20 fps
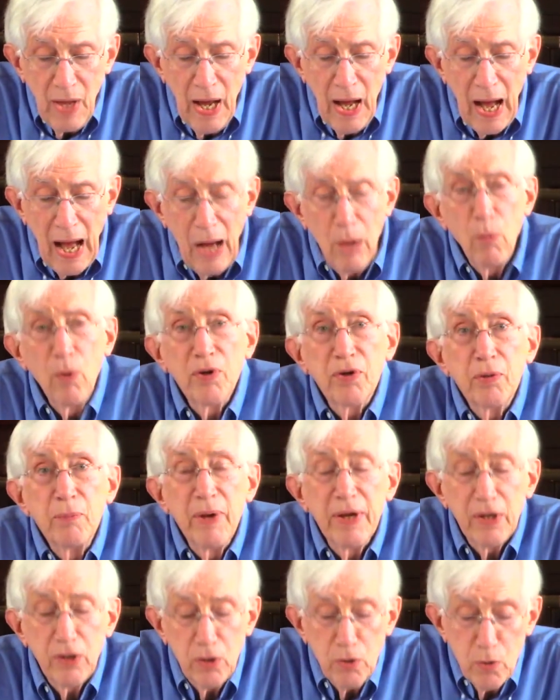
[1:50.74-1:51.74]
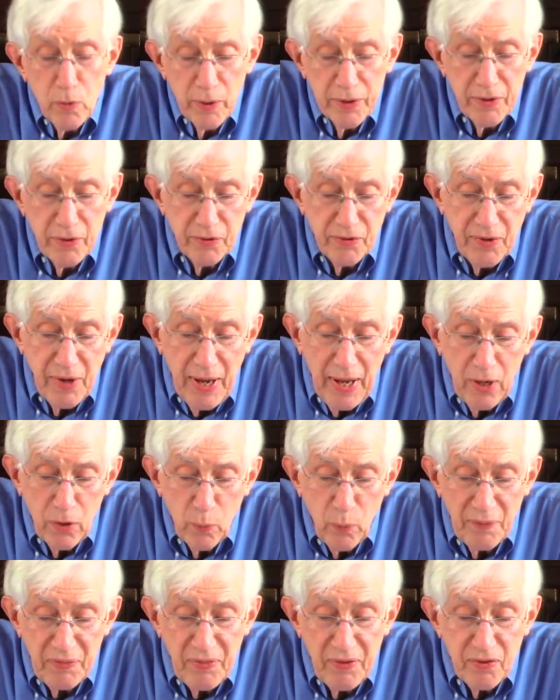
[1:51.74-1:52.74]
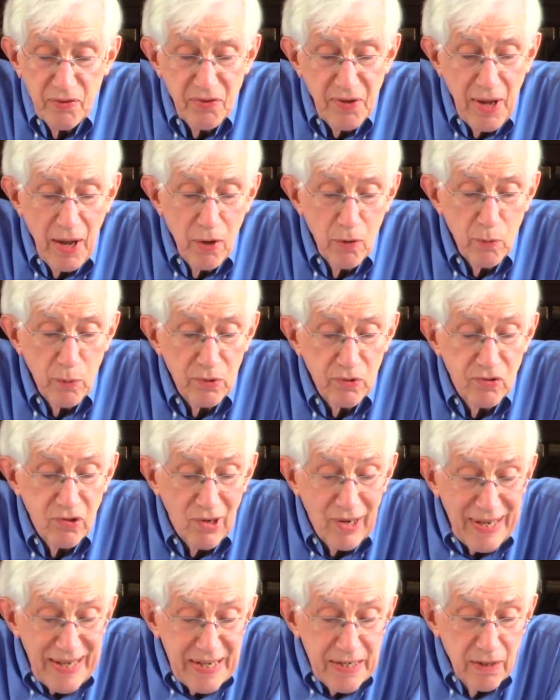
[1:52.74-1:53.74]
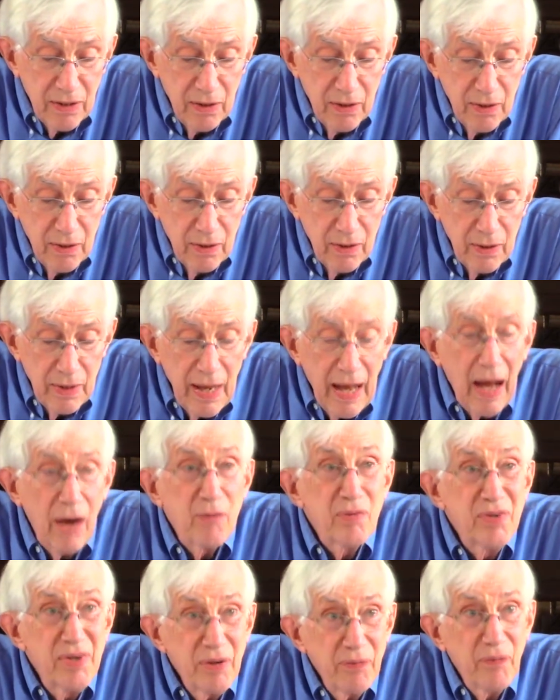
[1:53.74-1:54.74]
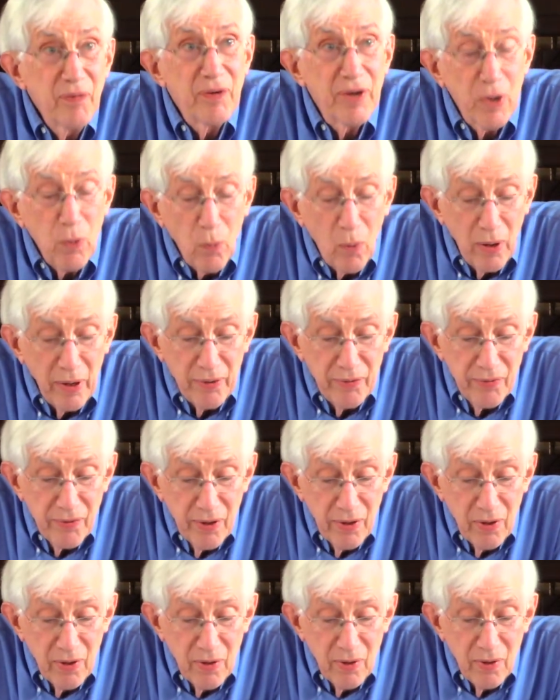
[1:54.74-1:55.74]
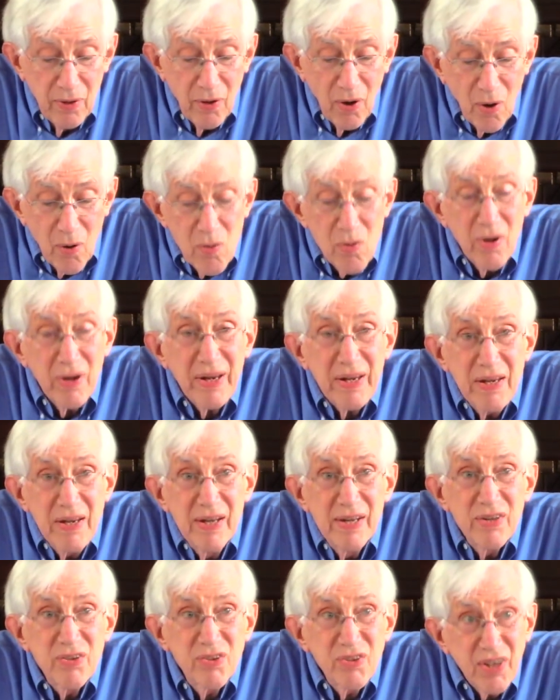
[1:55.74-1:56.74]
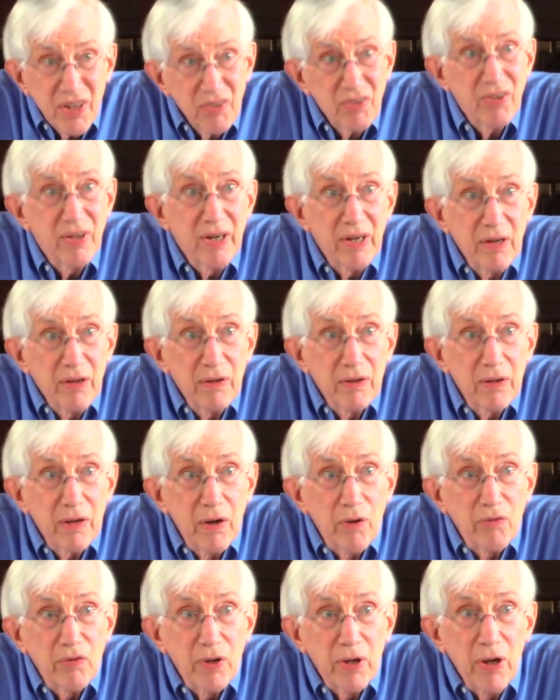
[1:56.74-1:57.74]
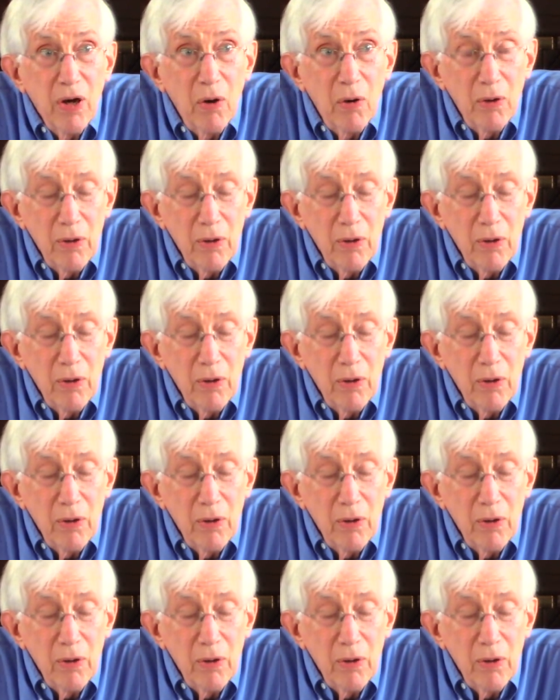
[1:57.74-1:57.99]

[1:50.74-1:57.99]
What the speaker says: I want to make you understand what this town was like, how different it was only 60 years ago.